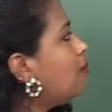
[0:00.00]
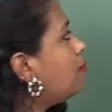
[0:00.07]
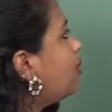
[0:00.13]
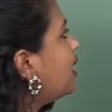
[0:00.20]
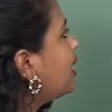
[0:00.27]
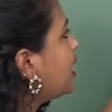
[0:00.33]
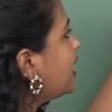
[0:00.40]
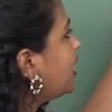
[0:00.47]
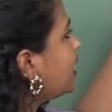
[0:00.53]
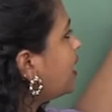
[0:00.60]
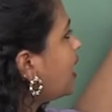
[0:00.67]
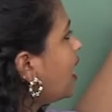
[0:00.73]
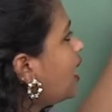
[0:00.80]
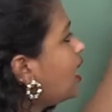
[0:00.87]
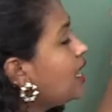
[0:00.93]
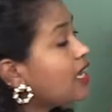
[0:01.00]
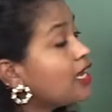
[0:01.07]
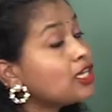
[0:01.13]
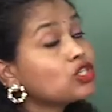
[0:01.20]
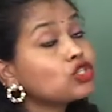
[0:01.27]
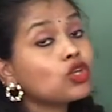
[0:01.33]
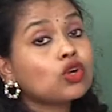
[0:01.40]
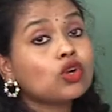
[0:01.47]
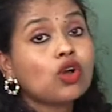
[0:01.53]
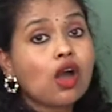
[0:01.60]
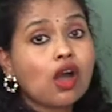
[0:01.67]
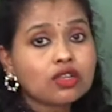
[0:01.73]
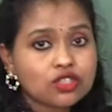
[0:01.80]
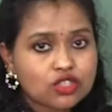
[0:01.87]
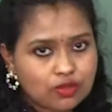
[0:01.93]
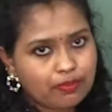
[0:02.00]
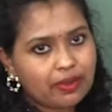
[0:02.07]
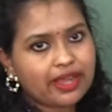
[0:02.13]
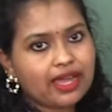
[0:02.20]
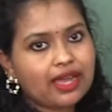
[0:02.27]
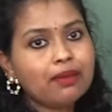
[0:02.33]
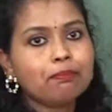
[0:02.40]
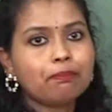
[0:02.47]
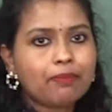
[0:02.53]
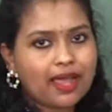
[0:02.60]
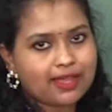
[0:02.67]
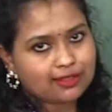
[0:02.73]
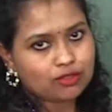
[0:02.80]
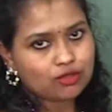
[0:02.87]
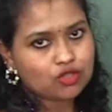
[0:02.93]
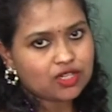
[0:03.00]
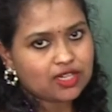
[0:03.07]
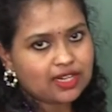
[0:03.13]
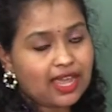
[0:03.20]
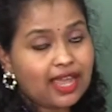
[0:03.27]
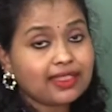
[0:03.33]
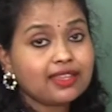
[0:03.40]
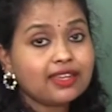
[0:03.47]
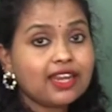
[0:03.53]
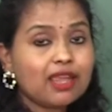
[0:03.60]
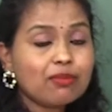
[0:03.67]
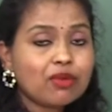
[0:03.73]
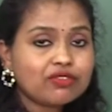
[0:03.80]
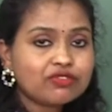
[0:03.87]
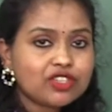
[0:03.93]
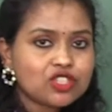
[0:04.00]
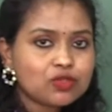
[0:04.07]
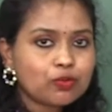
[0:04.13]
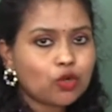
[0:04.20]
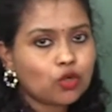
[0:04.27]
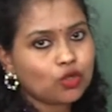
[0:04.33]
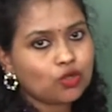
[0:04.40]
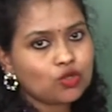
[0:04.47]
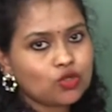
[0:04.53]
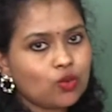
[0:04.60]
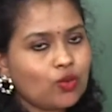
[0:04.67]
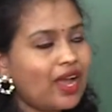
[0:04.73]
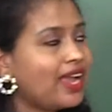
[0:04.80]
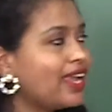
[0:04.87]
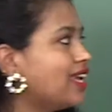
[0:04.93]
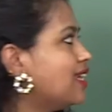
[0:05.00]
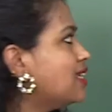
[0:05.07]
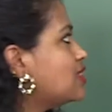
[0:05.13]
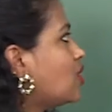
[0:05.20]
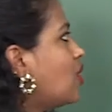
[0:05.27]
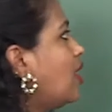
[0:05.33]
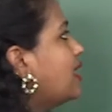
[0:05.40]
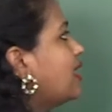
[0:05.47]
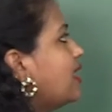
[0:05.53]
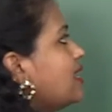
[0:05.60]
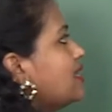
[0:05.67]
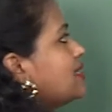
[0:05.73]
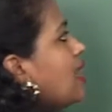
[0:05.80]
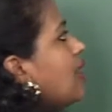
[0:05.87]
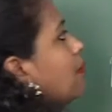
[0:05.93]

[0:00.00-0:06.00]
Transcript: Malaria is caused by a pathogen, and the name of this protozoa is called as